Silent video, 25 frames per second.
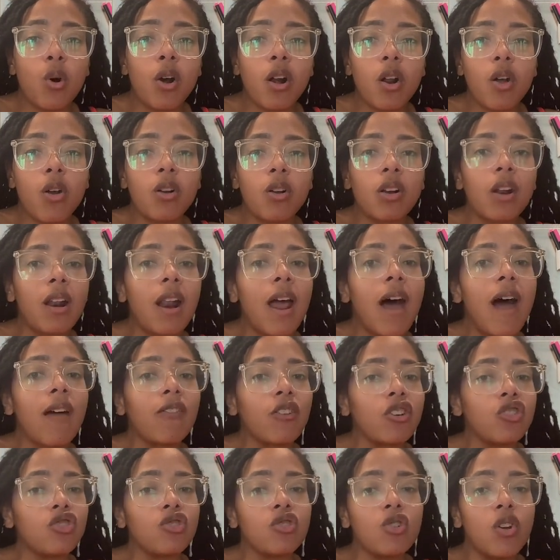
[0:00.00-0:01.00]
recorded on the
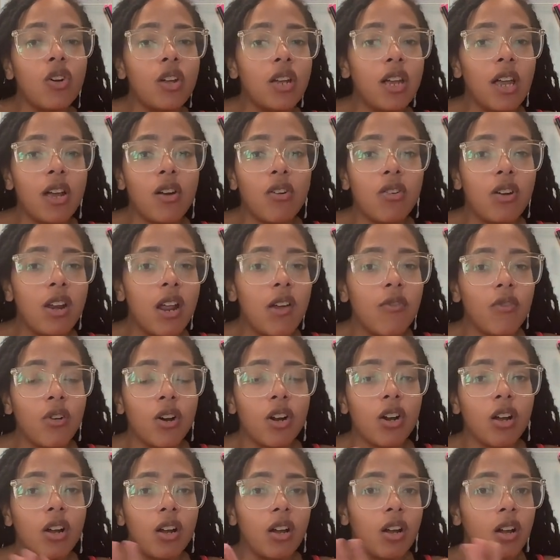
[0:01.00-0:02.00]
live because you know he ain't gonna
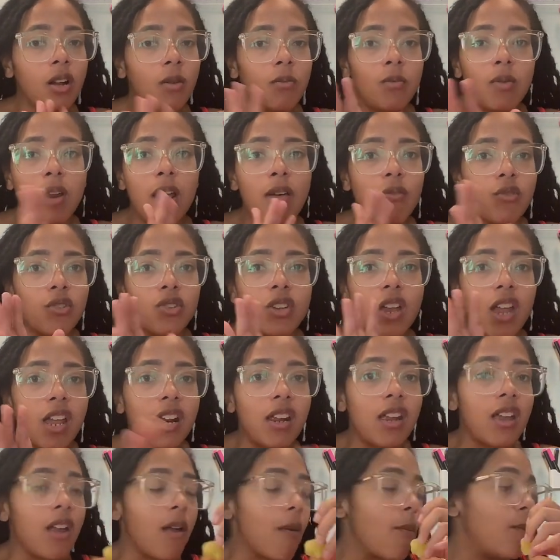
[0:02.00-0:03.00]
never, never
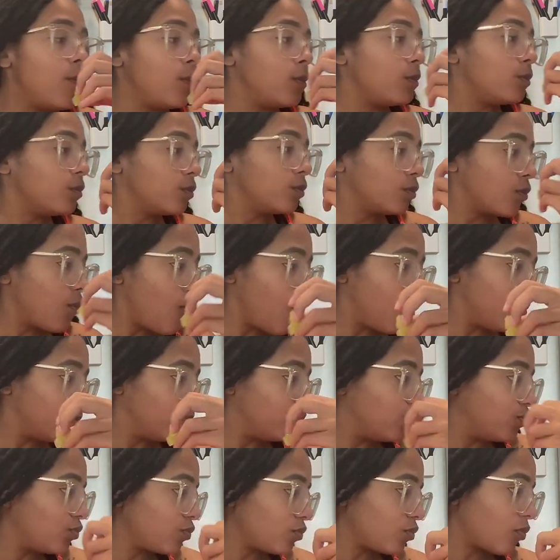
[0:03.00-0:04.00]
say it again.
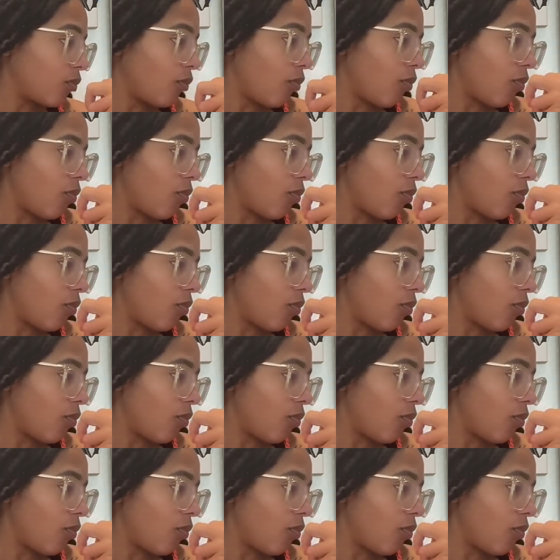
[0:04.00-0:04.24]
No.